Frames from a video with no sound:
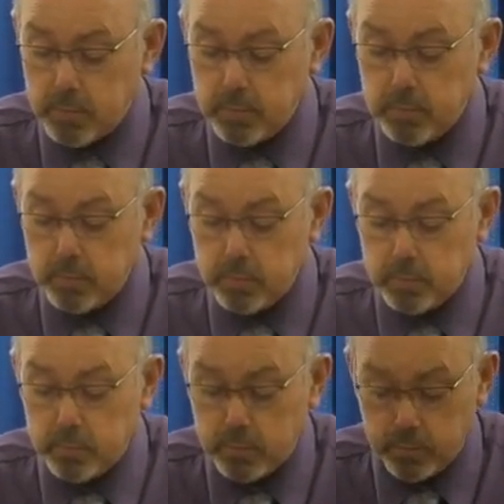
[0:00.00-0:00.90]

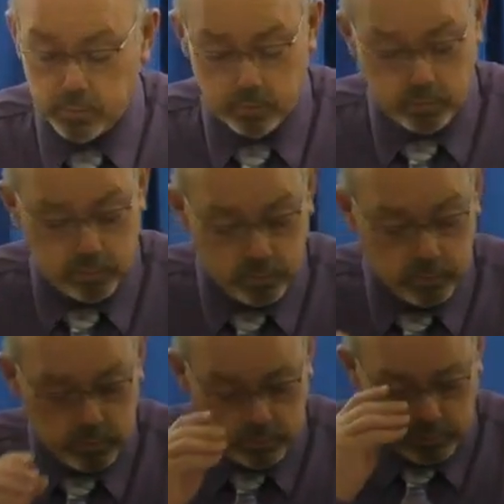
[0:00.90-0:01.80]

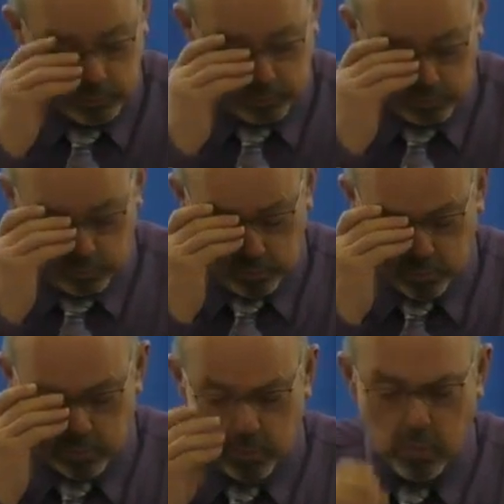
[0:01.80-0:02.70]

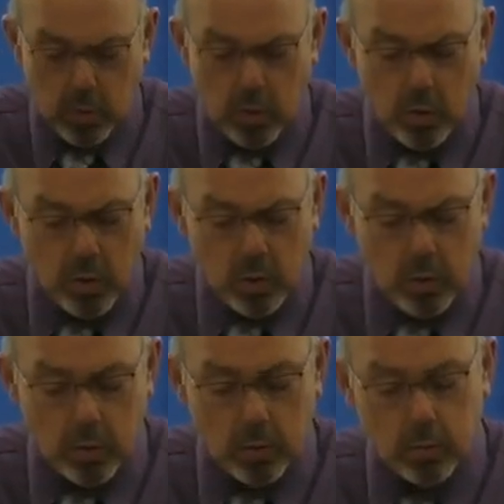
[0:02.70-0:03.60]

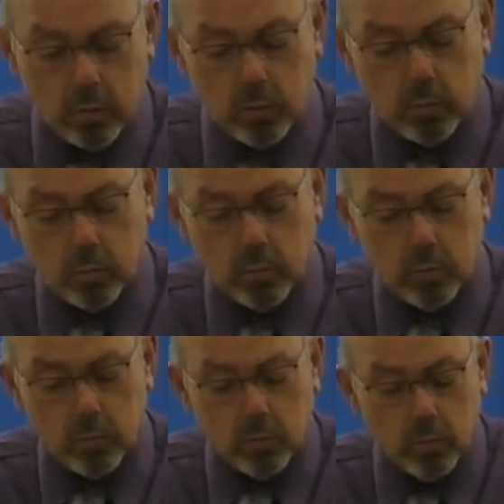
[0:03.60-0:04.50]

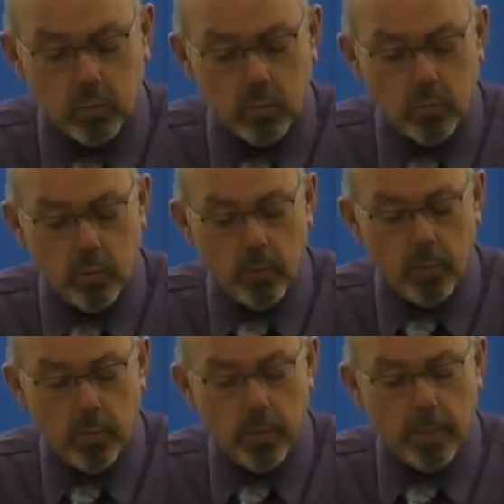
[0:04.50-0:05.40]

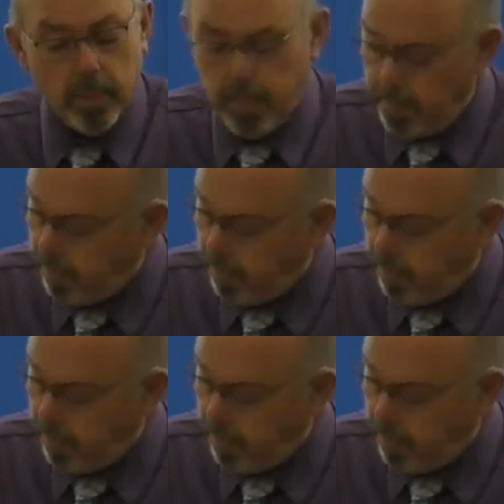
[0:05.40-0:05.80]
No one is speaking in this clip.